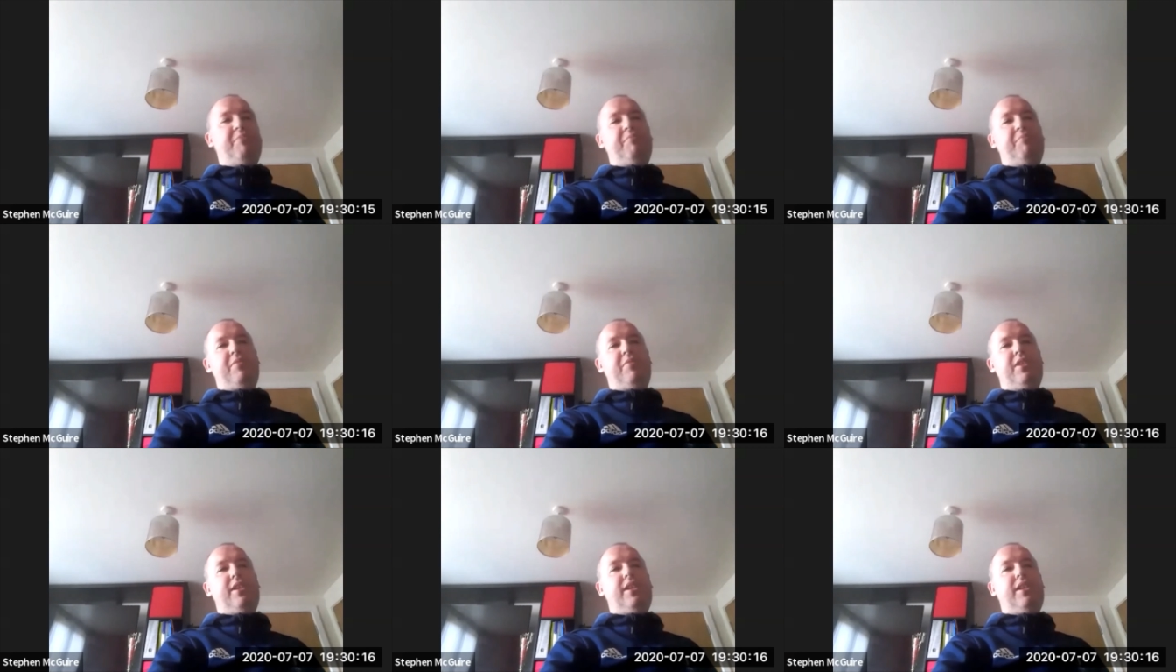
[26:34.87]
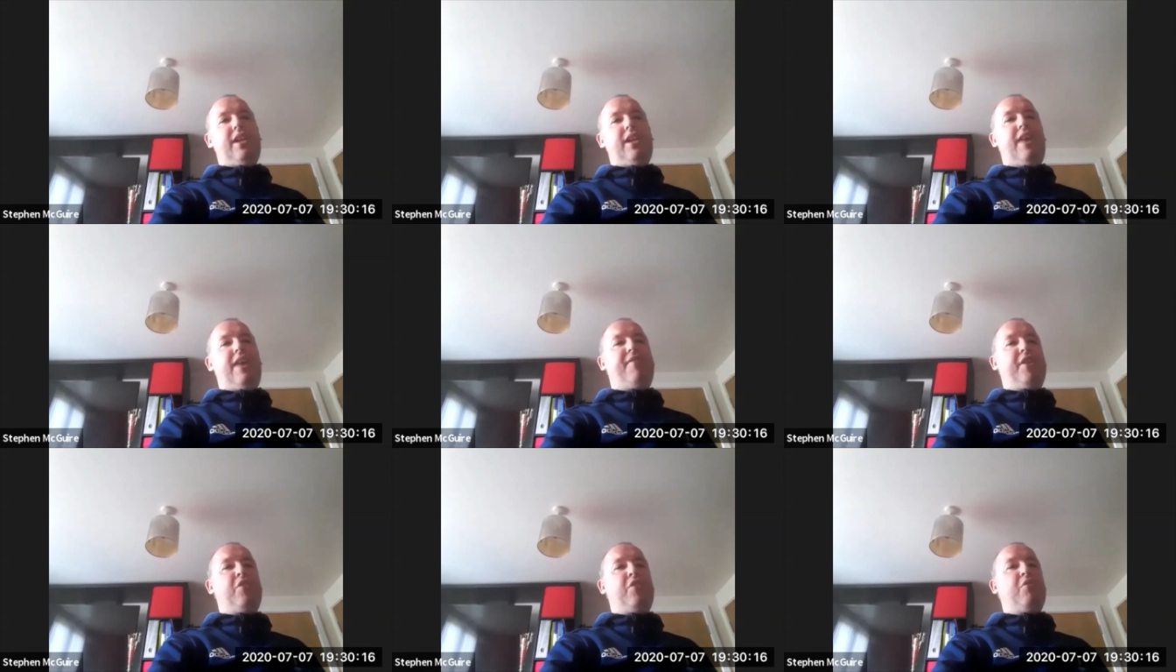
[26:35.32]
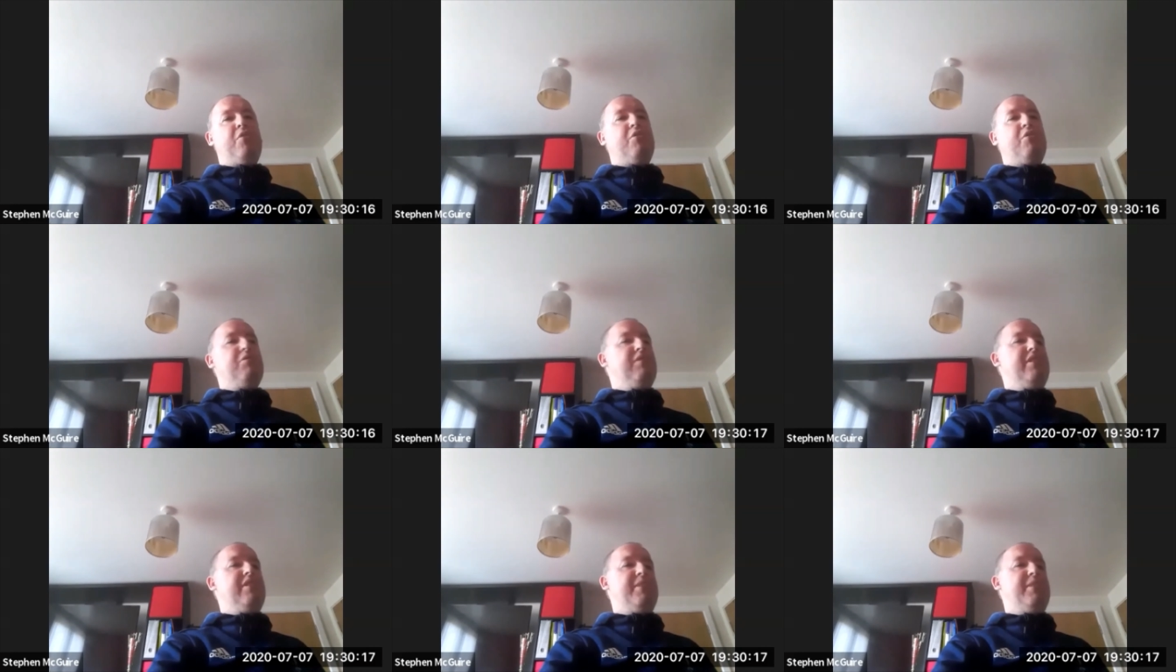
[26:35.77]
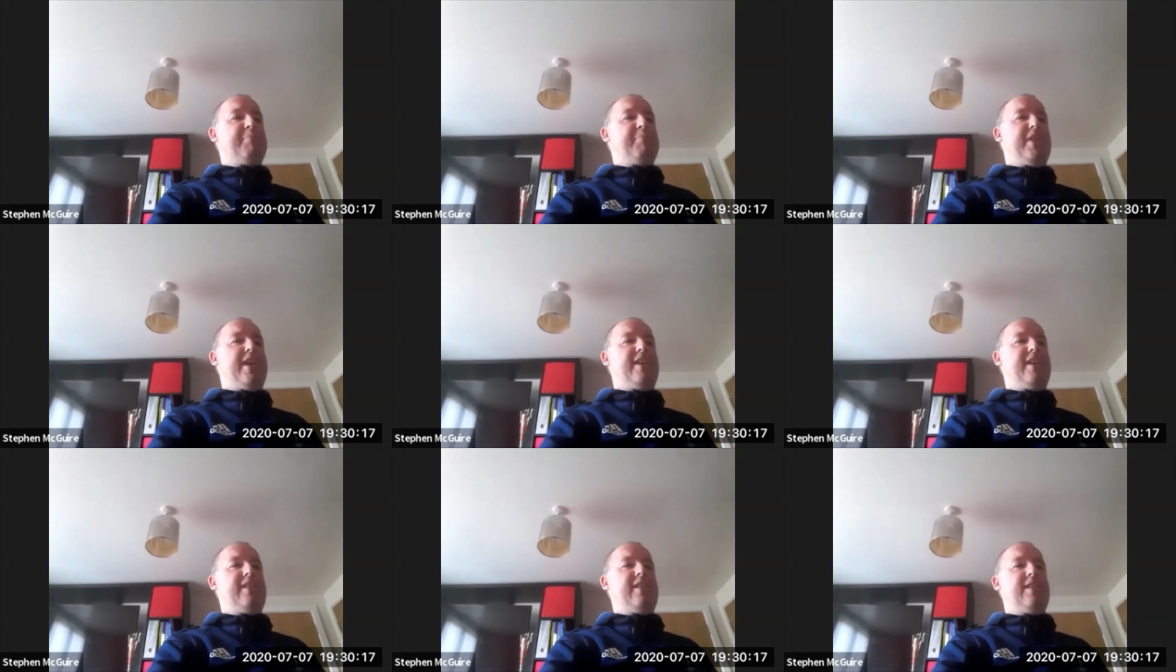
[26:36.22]
be have a goal or a
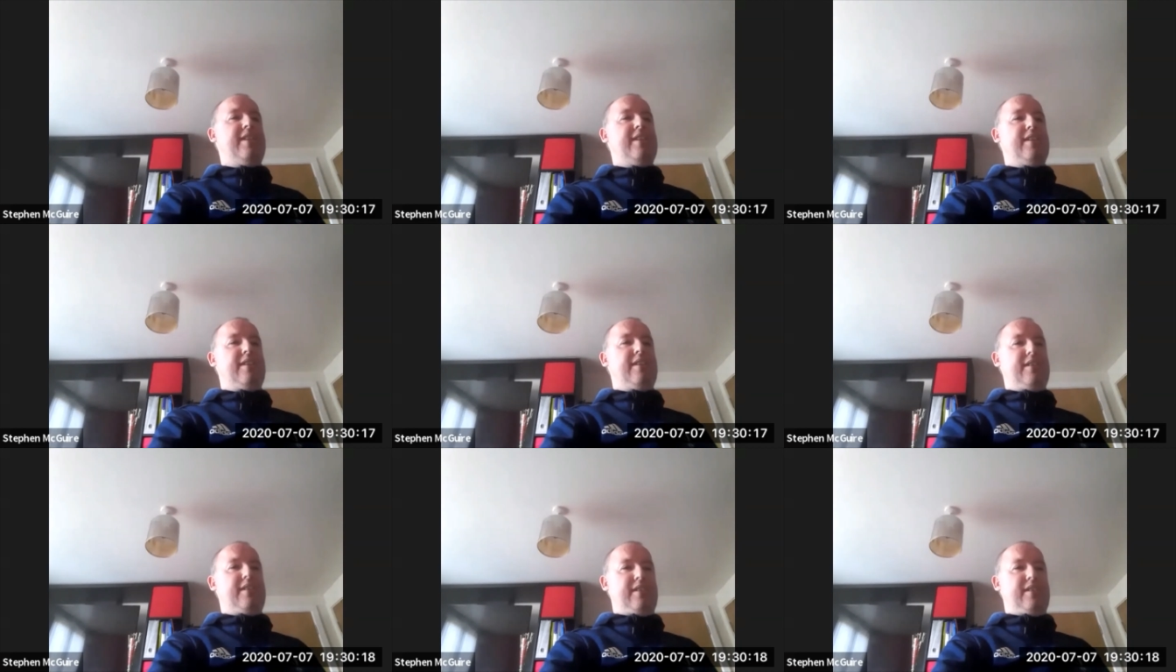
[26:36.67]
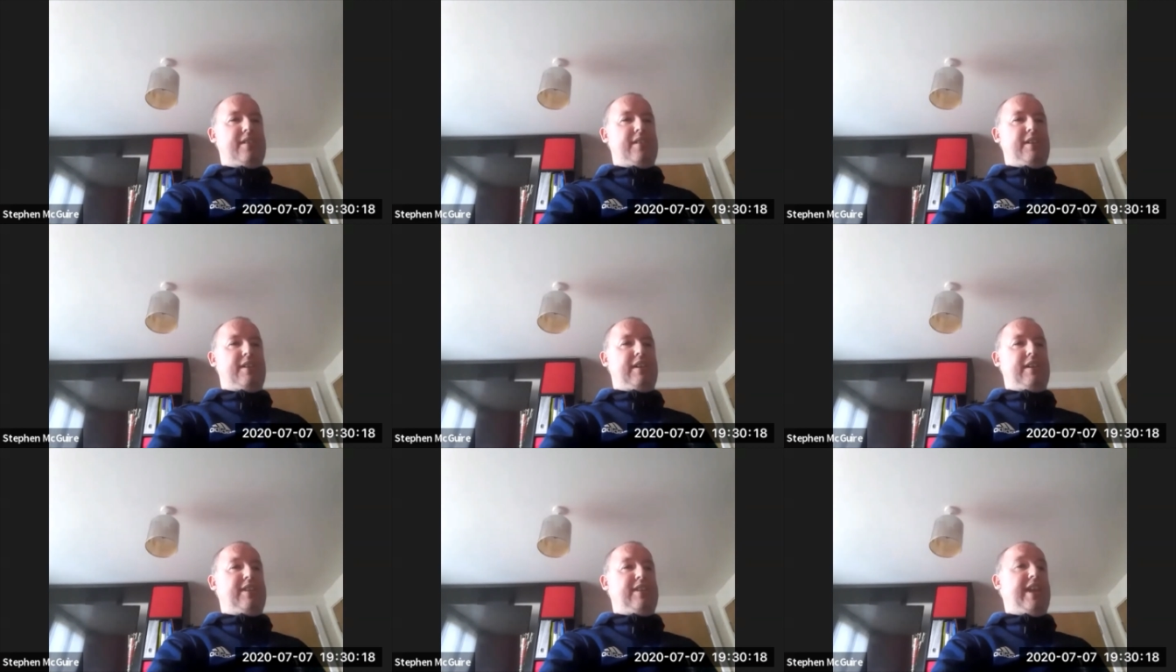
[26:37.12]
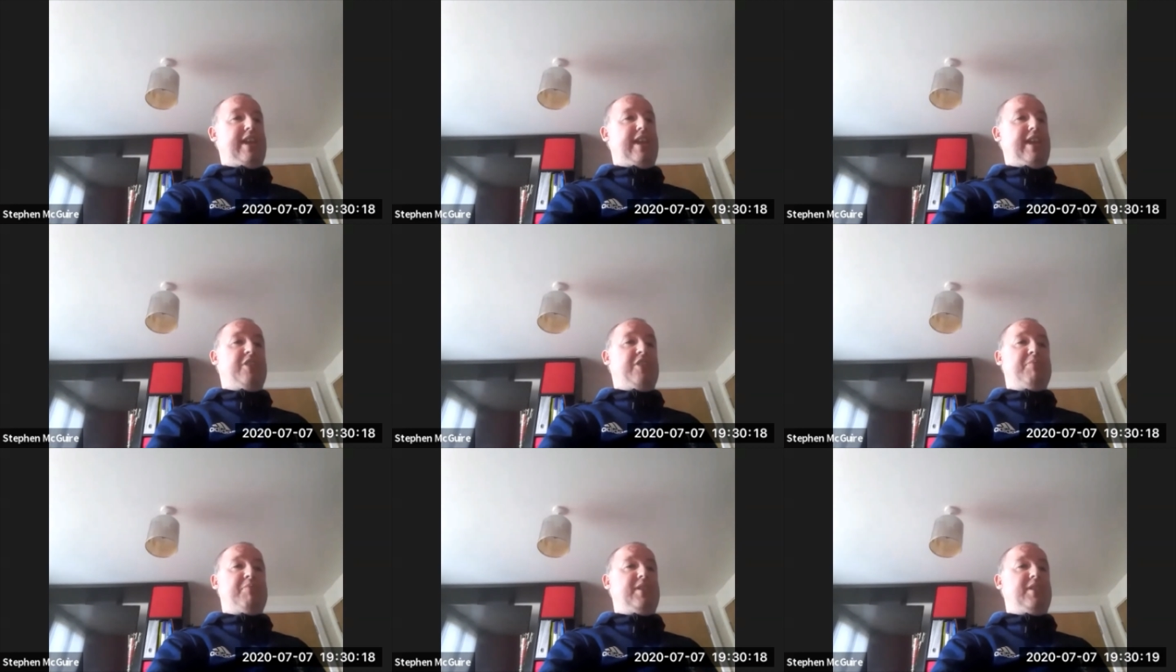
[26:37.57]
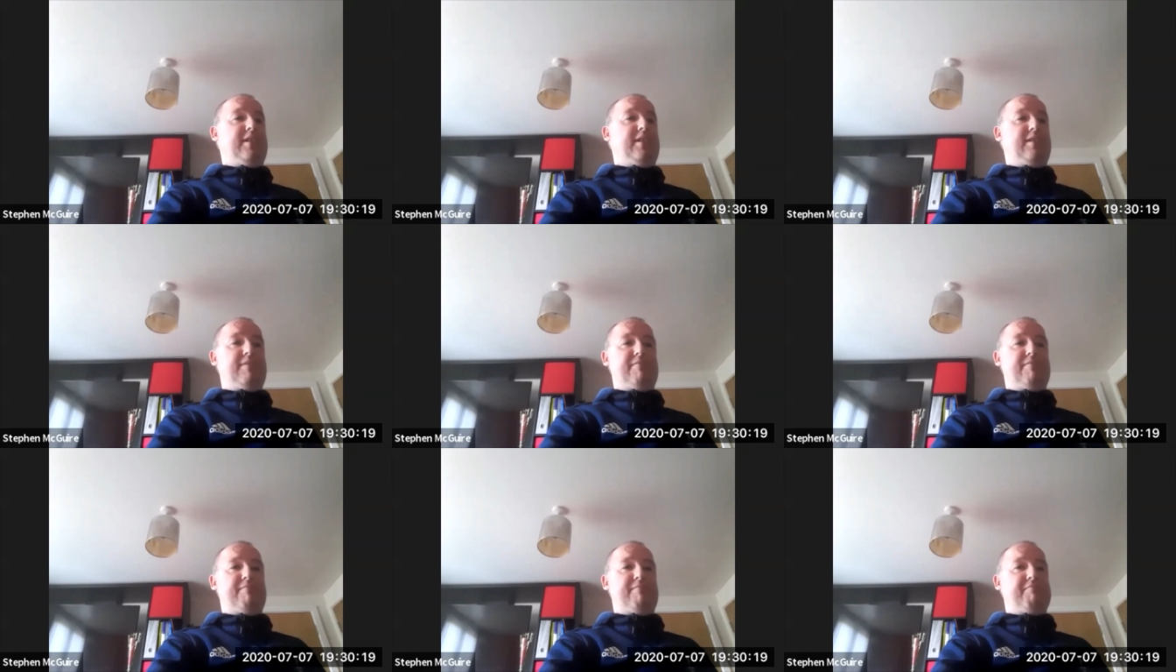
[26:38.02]
plan. And that could be